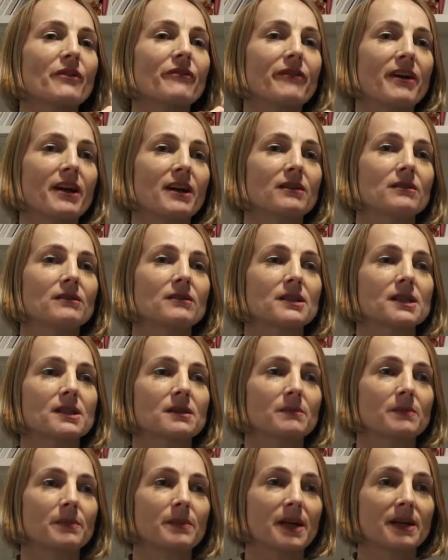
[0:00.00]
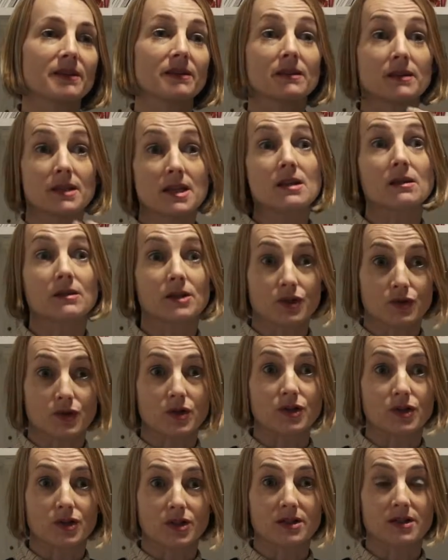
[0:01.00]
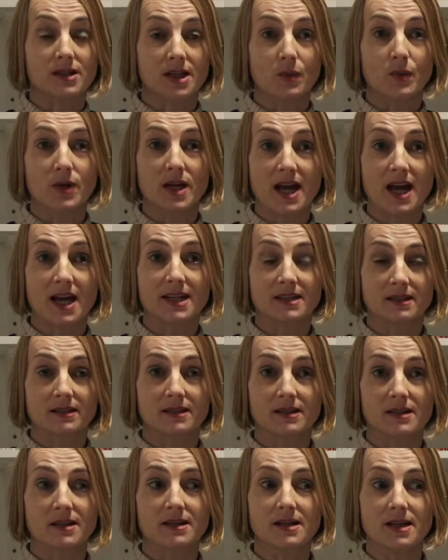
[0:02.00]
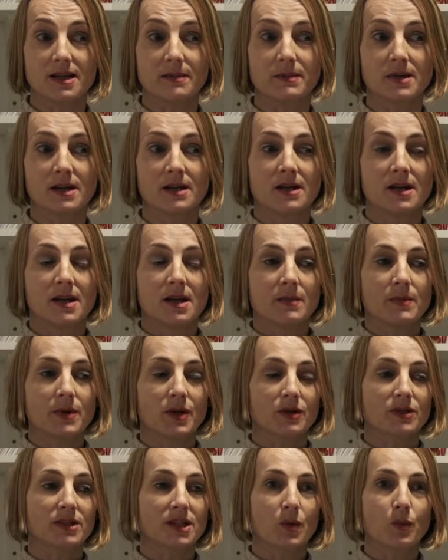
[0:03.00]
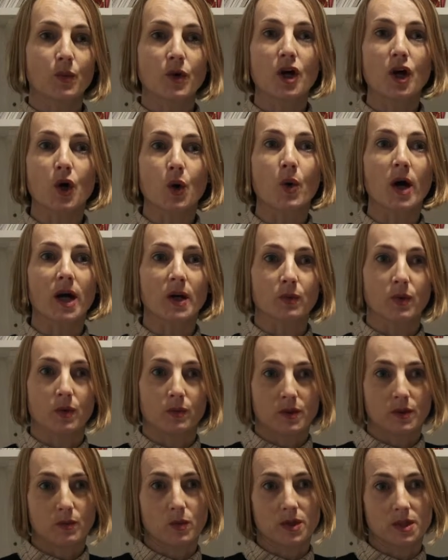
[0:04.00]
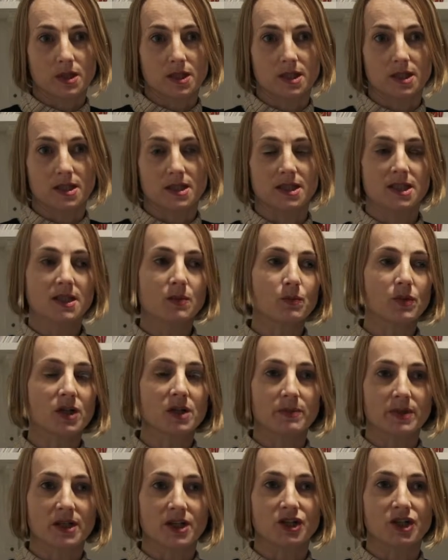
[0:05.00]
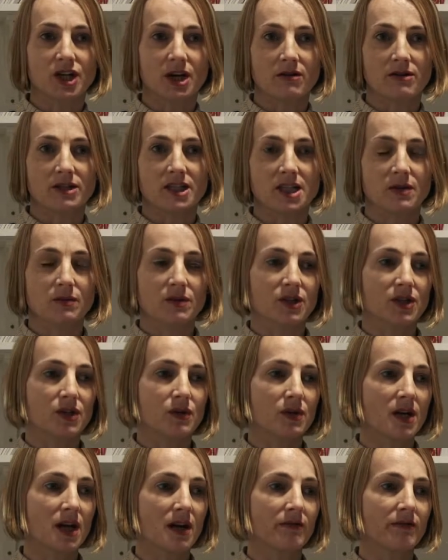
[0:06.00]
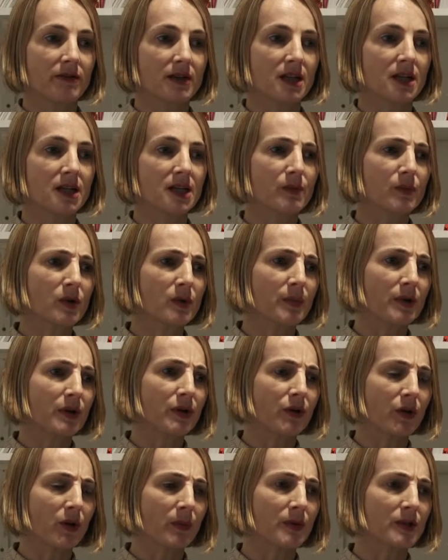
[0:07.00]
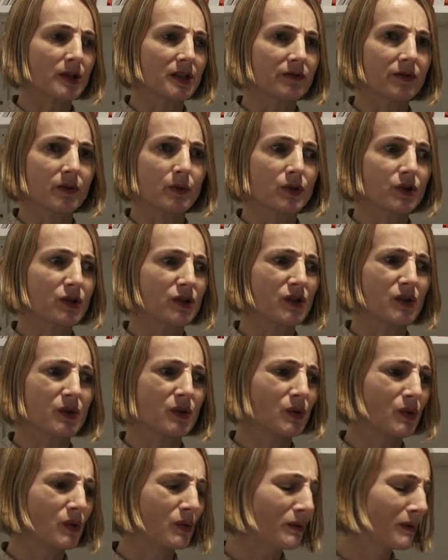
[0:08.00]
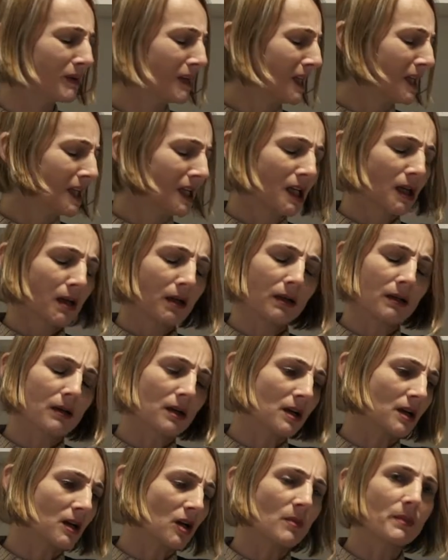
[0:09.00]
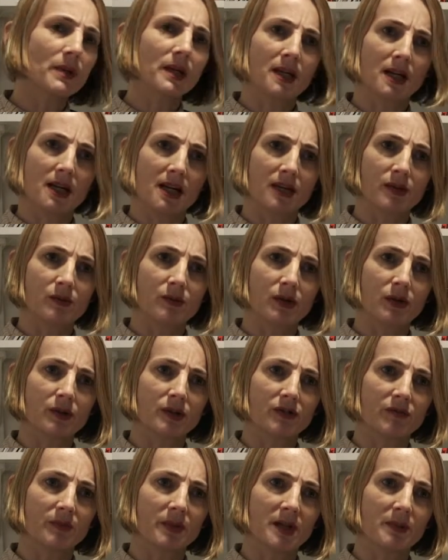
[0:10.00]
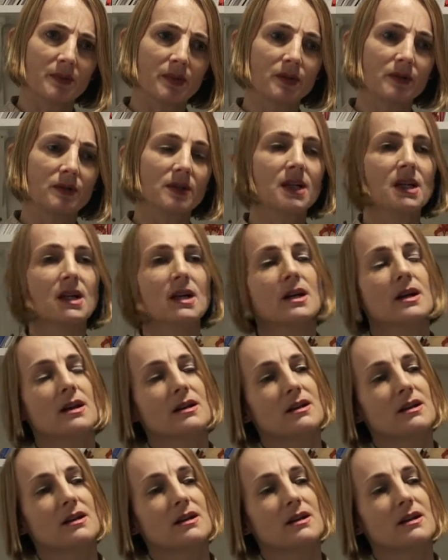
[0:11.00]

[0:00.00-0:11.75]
We were failed by the legal structures that we had at the time because they weren't quite what we wanted. Didn't want to be a charity, it was too heavy. Didn't want to be a cooperative, it was too complicated with lots of people.